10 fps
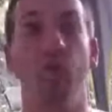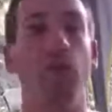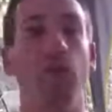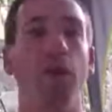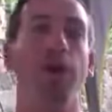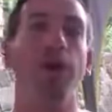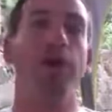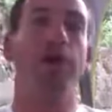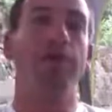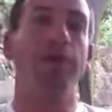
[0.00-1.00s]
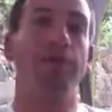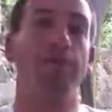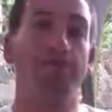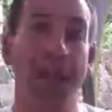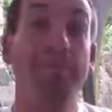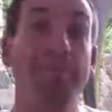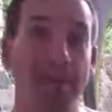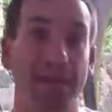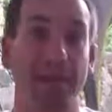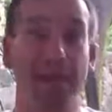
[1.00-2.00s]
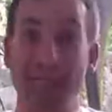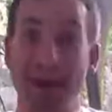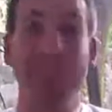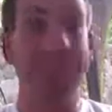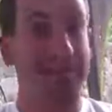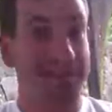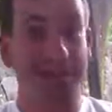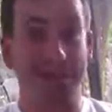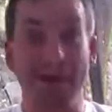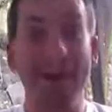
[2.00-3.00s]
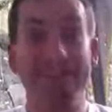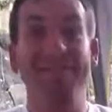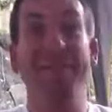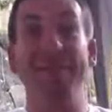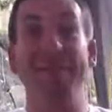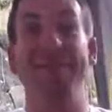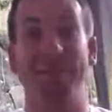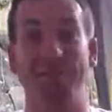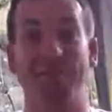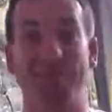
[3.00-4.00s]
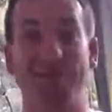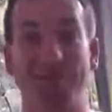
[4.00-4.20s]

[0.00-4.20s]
Or, you know, maybe it might be, you might even be at this point